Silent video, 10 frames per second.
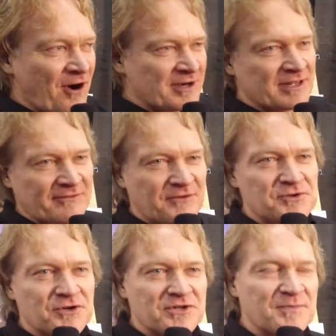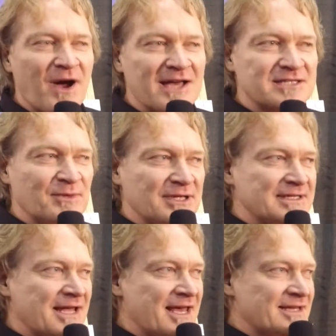far into the future as
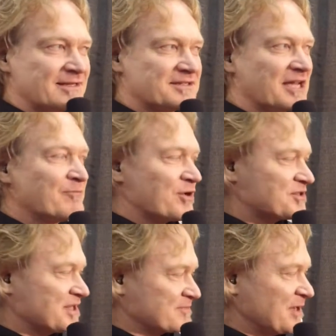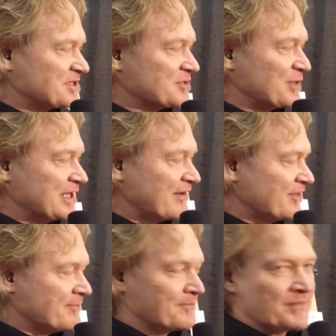possible, and sunbursts, as much as we
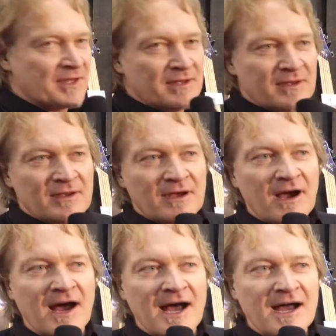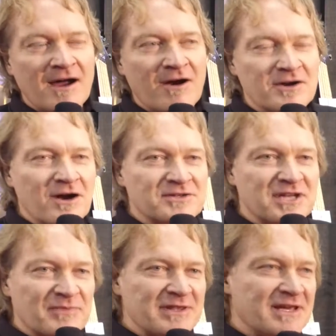love them, are
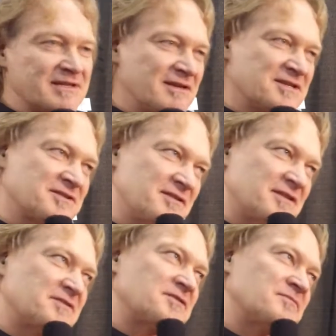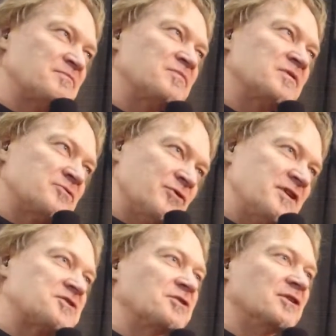something that it's
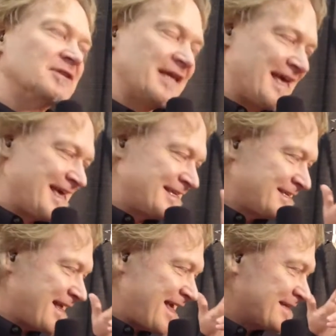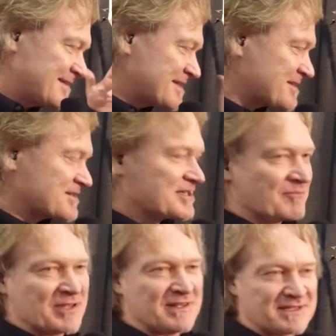traditional, and this is
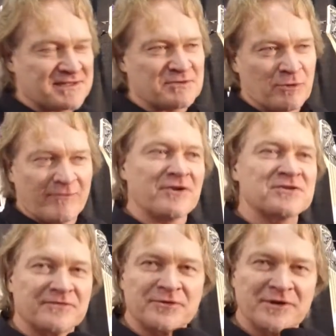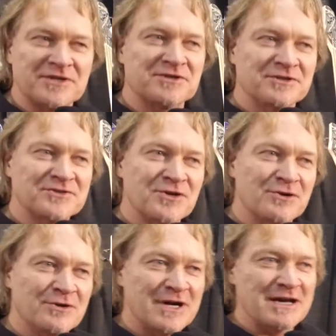something that's the reverse of traditional.
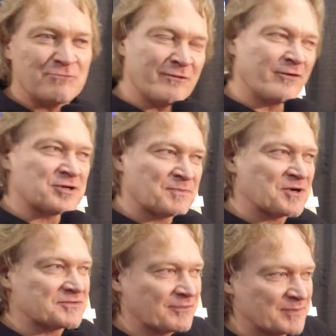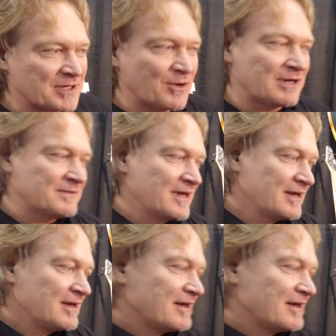So reverse burst from Dingwall.